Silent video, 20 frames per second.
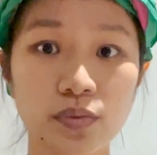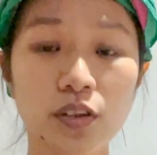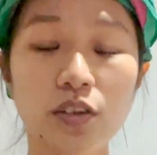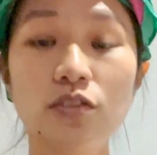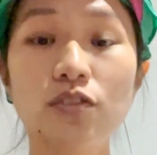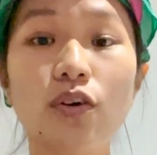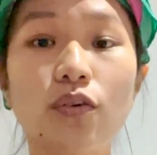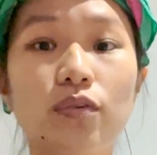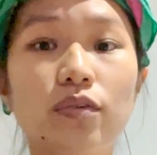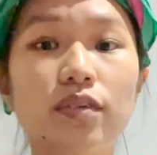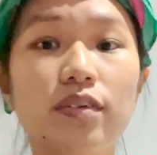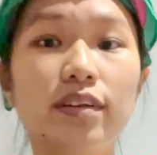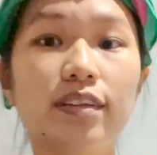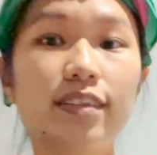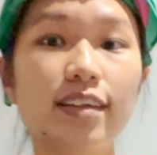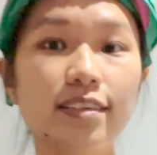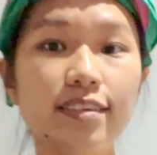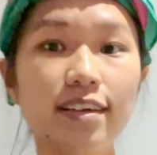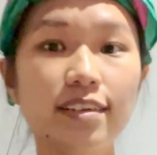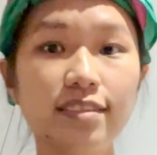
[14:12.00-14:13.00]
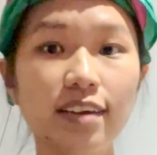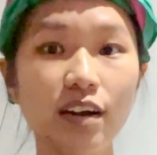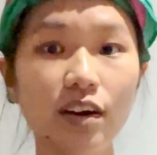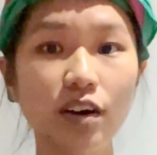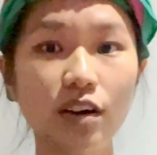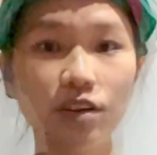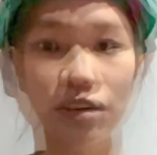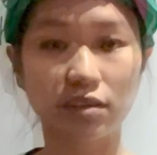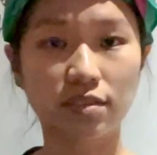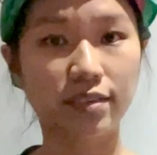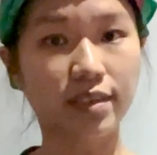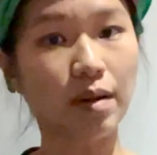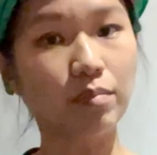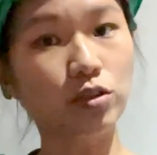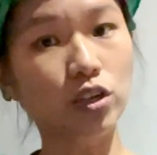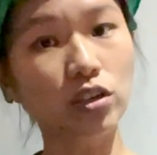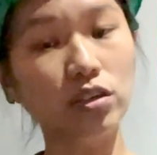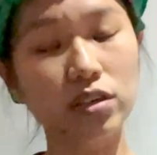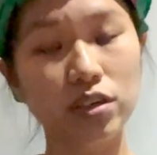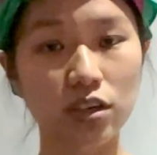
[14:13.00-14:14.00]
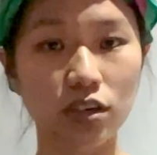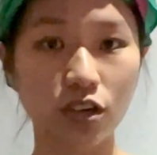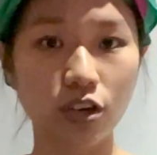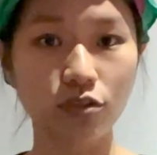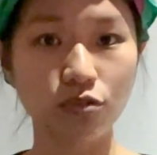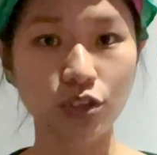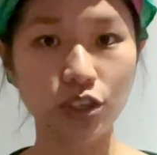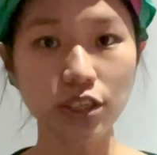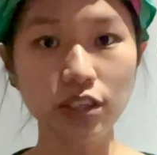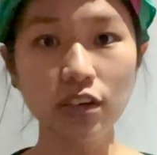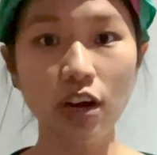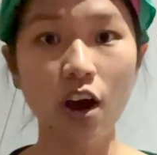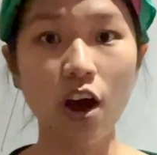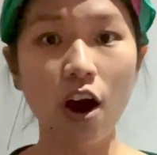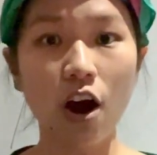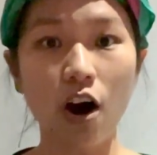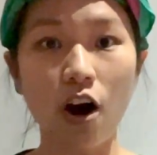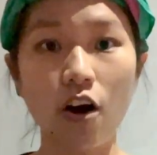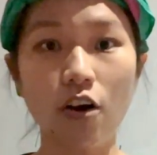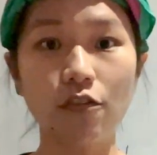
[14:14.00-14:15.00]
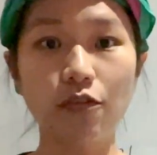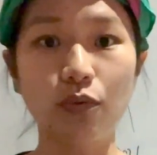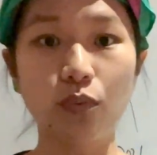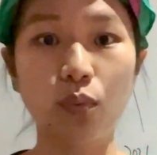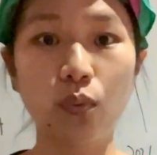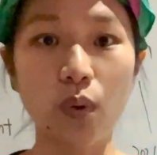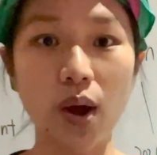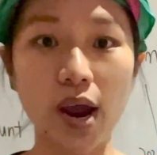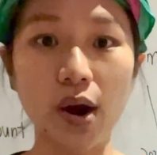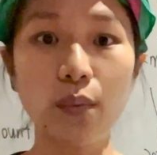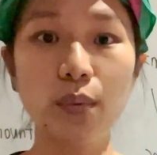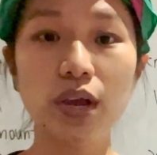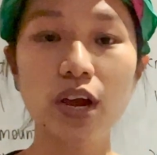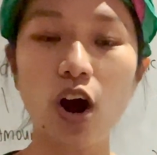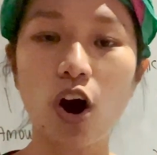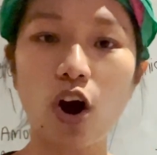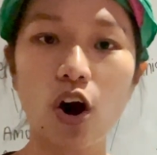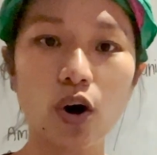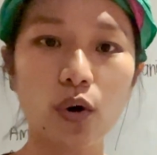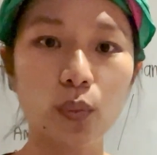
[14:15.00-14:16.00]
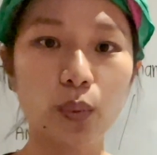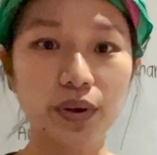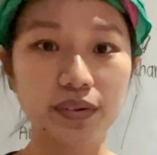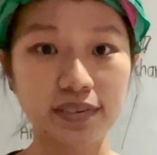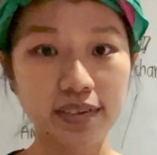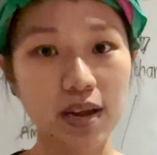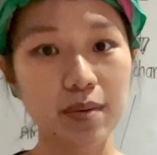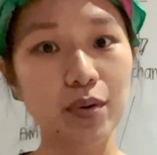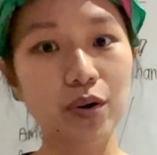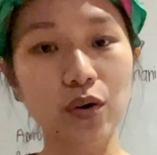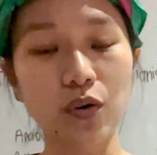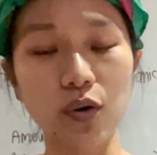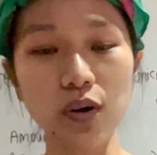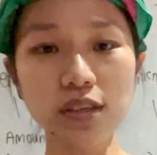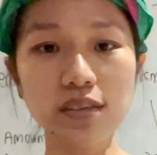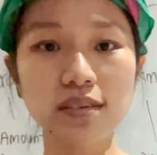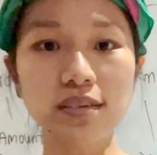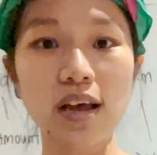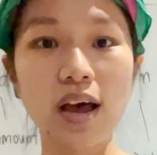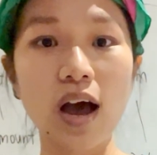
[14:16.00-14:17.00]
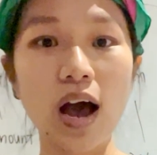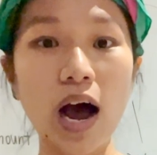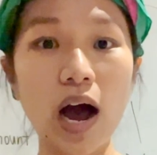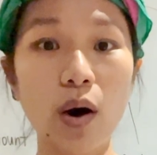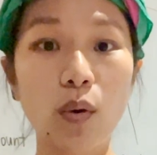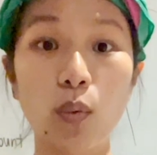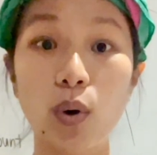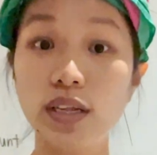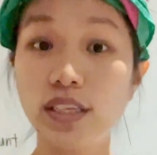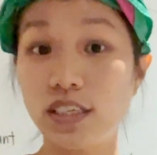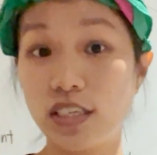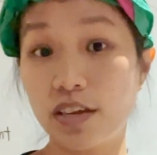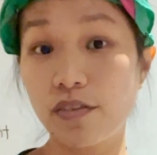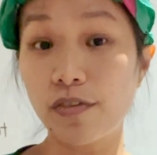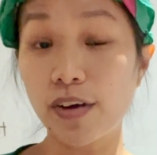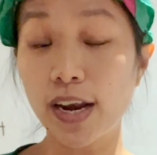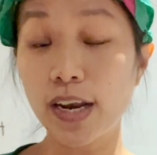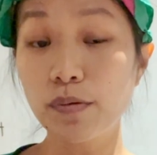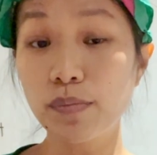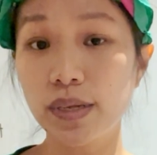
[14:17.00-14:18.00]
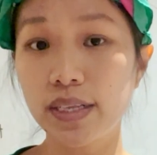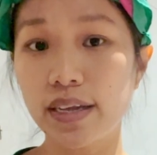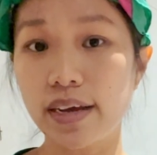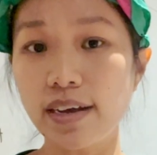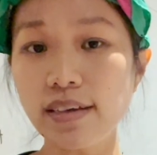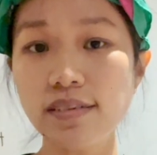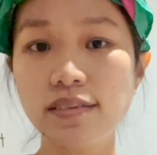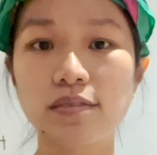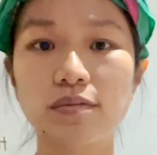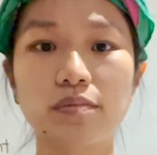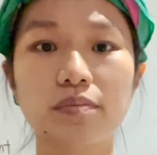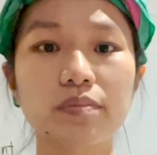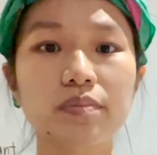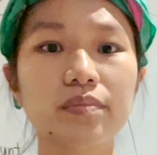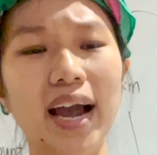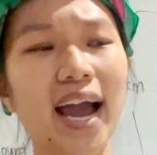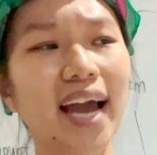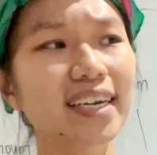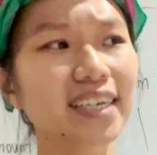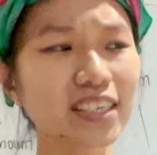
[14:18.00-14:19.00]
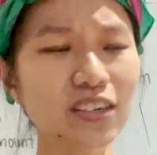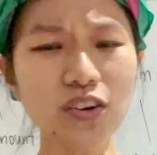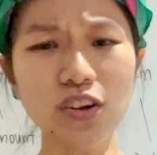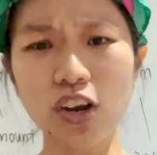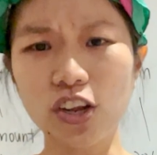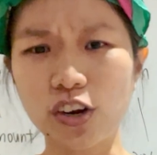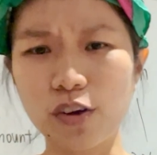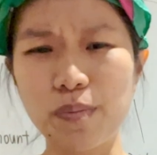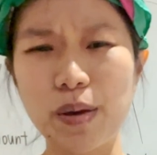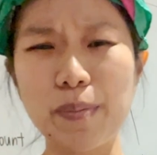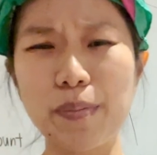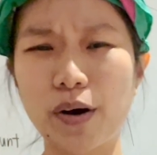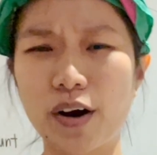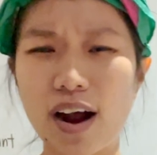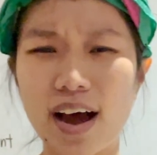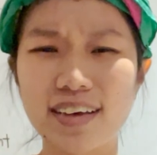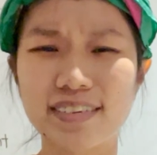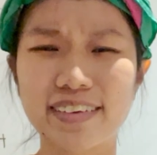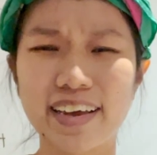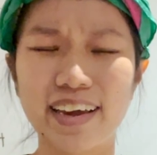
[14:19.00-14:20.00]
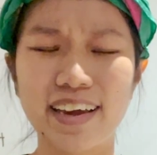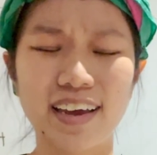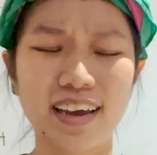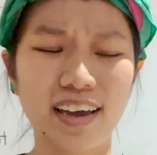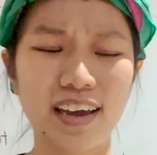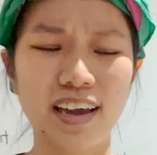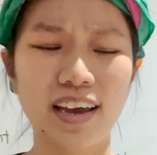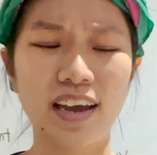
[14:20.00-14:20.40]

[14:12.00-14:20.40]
So this is a snapshot, a conclusion of where we are with stablecoins, what the development is. And I know a lot of people are asking,